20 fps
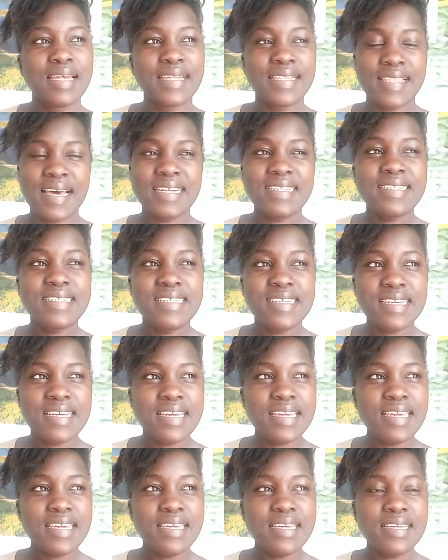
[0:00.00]
that
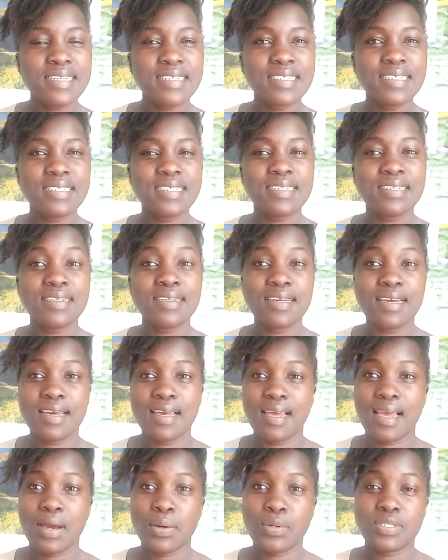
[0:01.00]
day
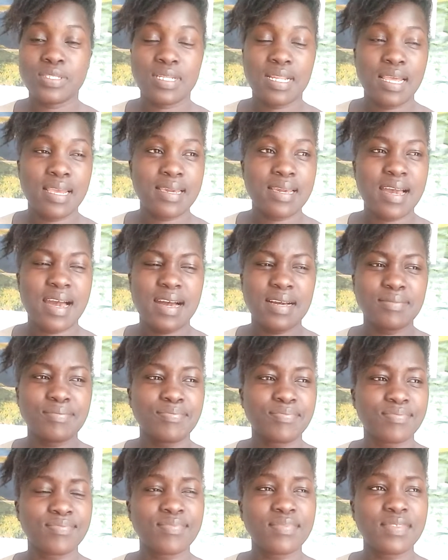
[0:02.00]
I was like,
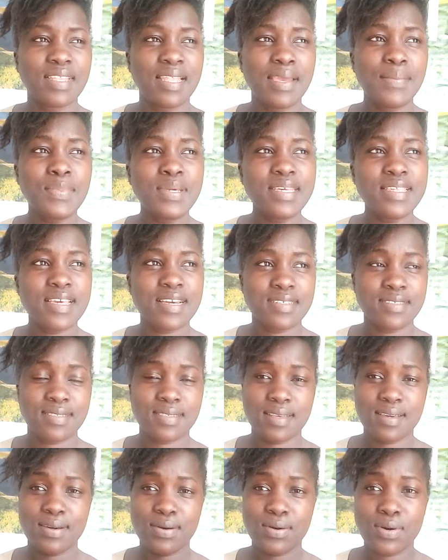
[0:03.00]
let me
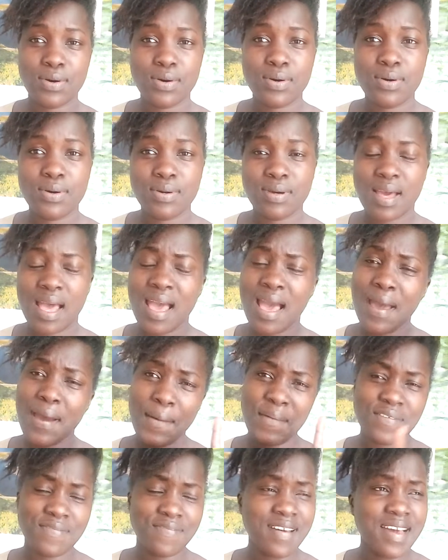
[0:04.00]
just go.
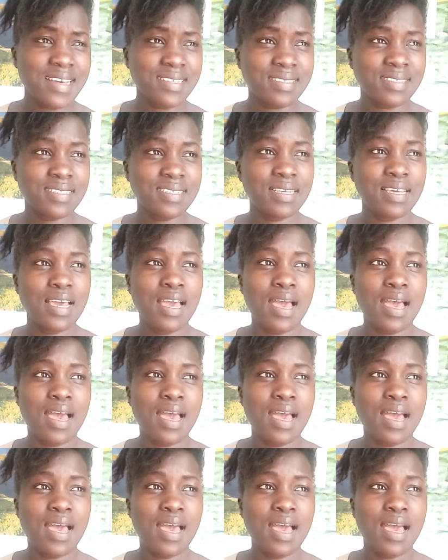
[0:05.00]
First